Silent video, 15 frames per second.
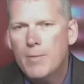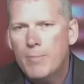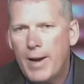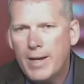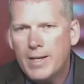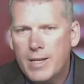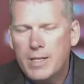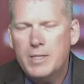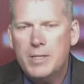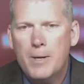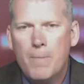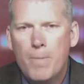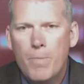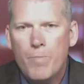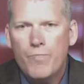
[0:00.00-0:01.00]

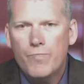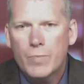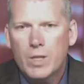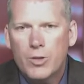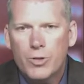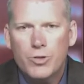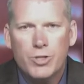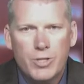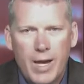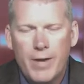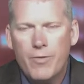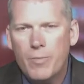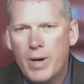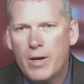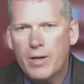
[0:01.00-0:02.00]
Magnesium could
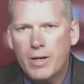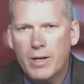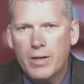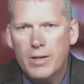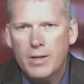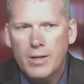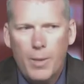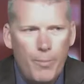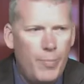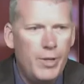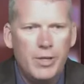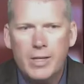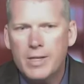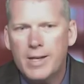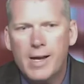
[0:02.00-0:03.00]
save America $1
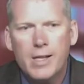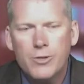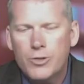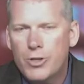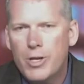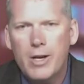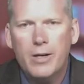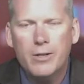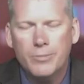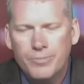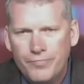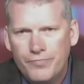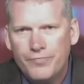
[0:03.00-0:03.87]
billion a year.